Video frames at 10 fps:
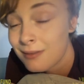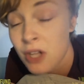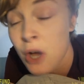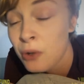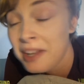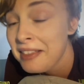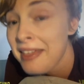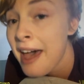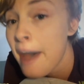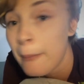No,
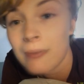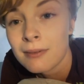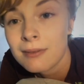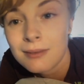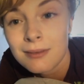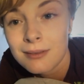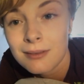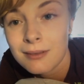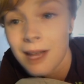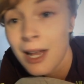like them.
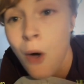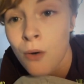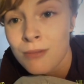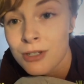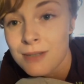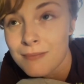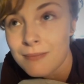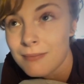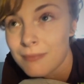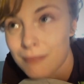At home, just
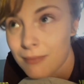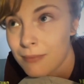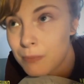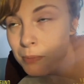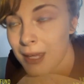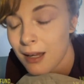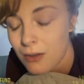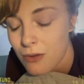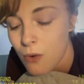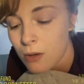
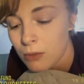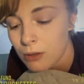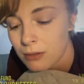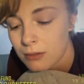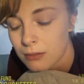being normal.